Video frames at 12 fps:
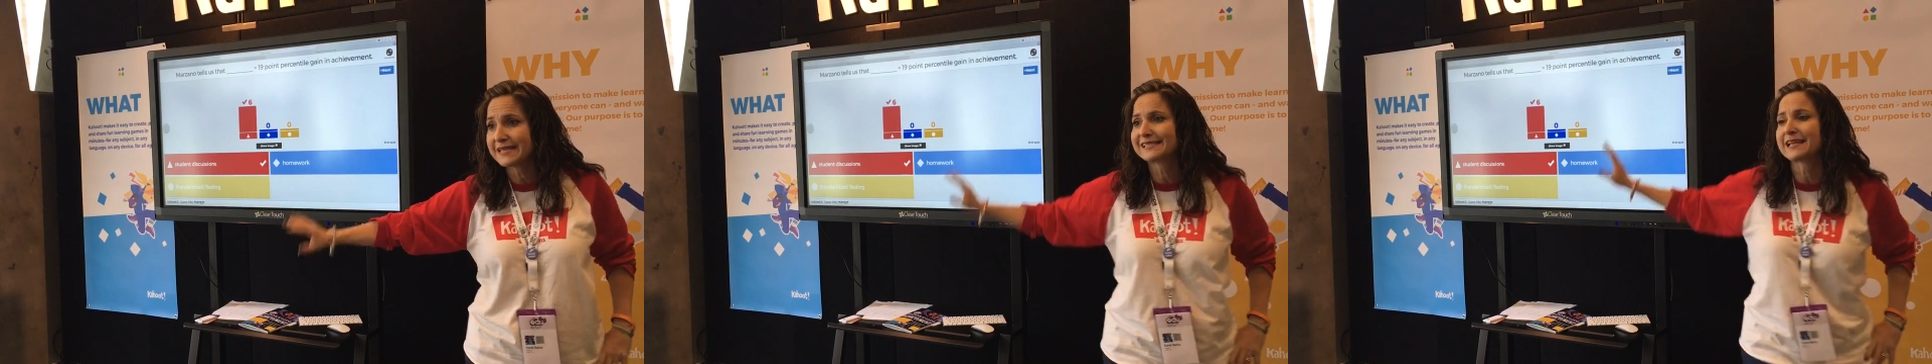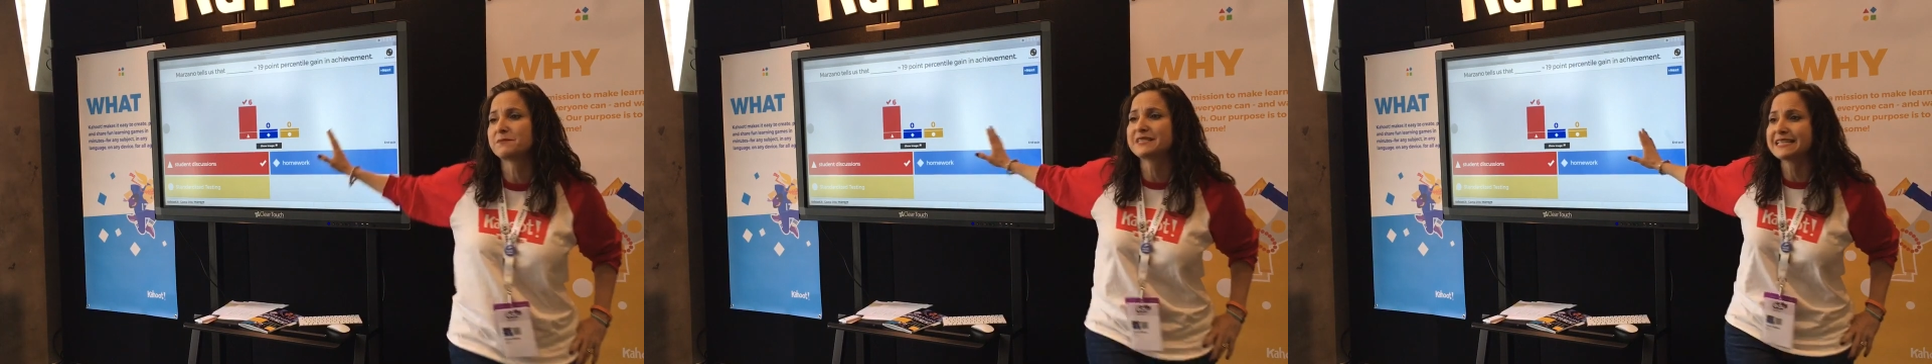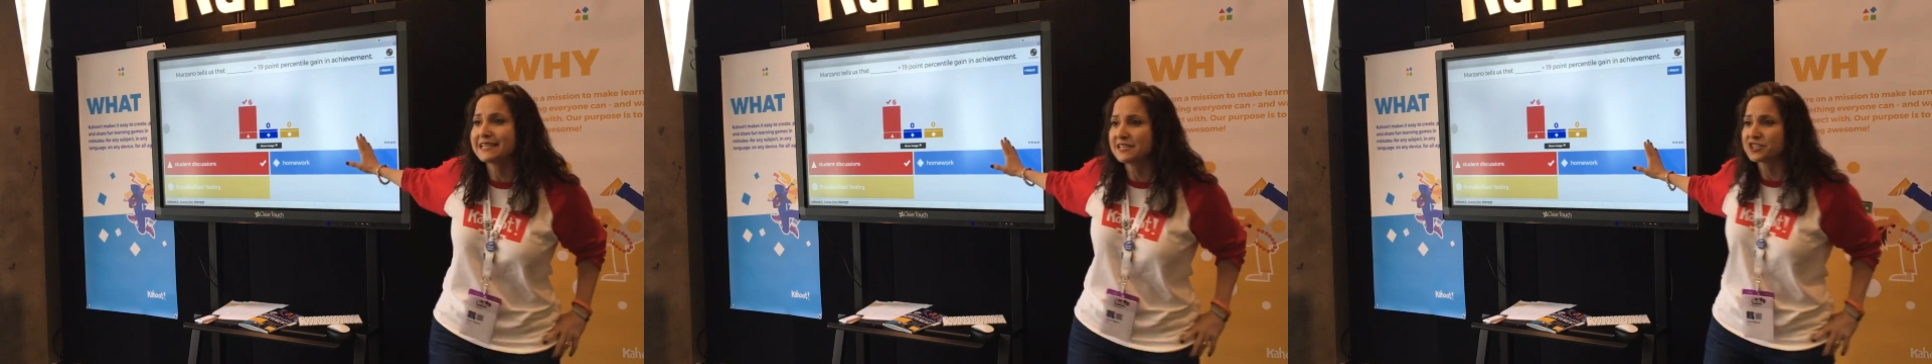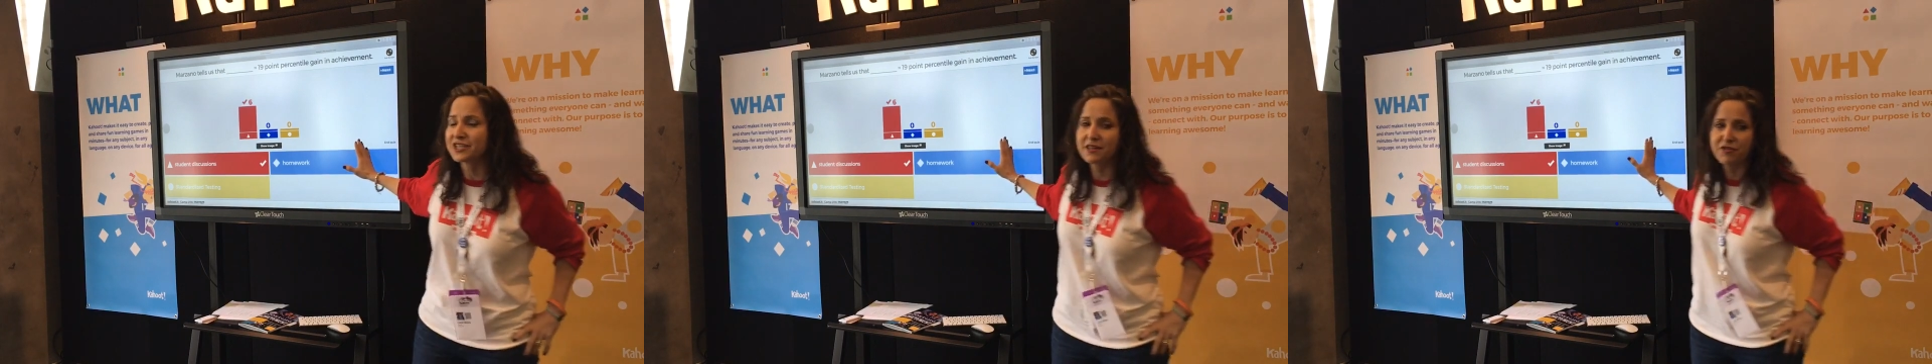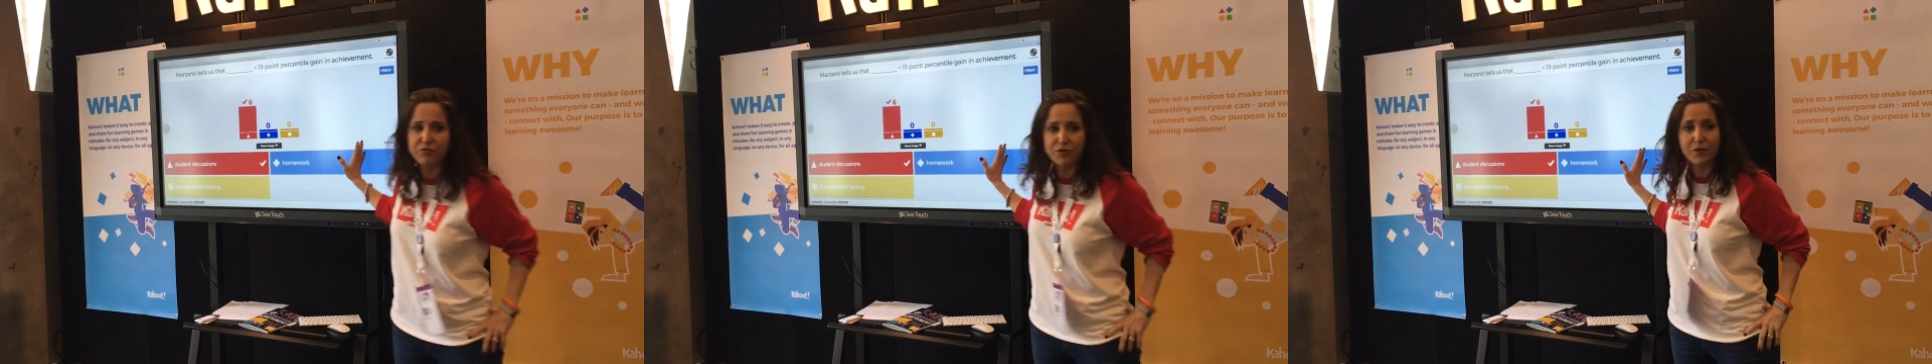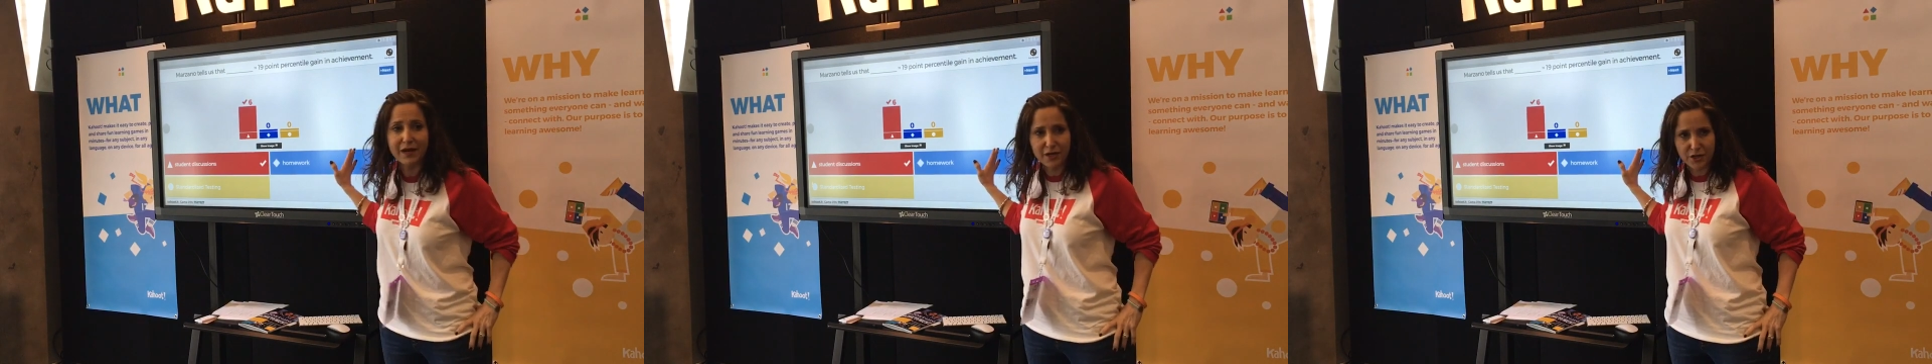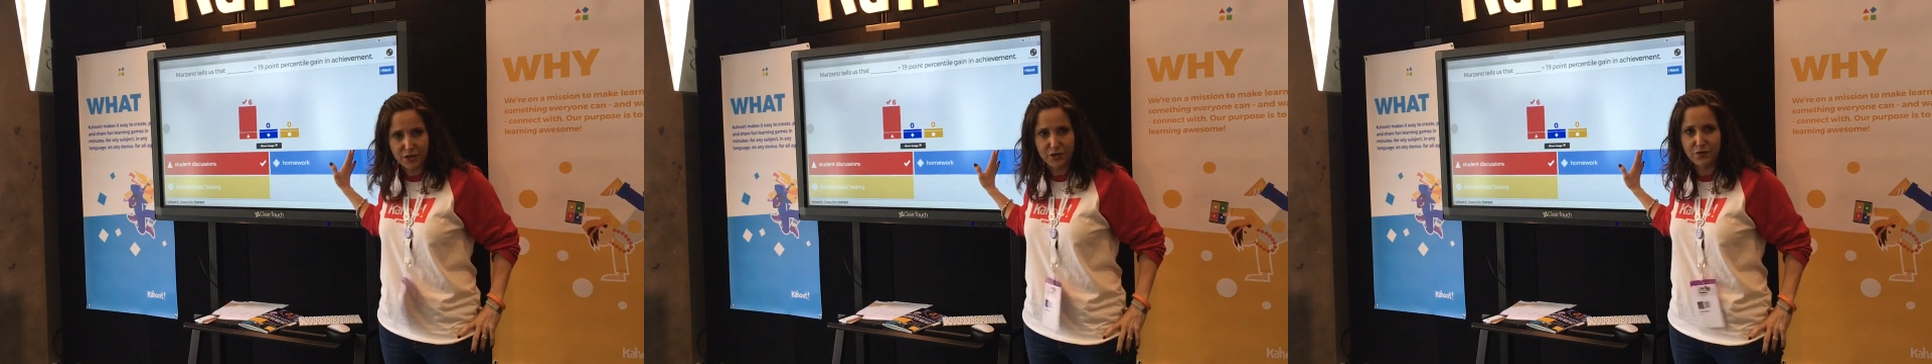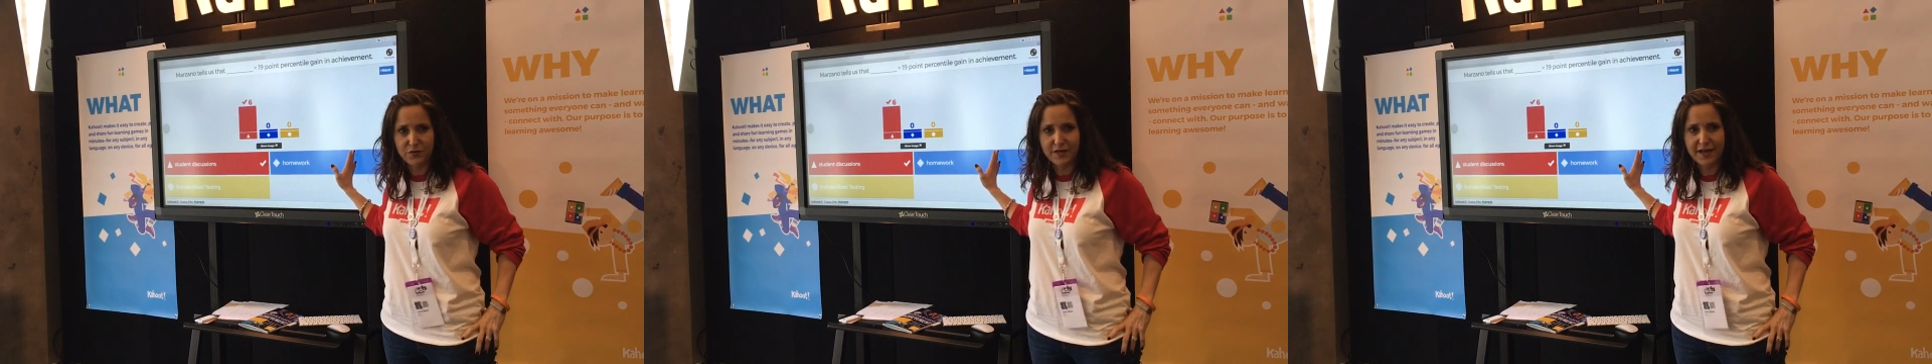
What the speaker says: is I'm teaching through a Kahoot.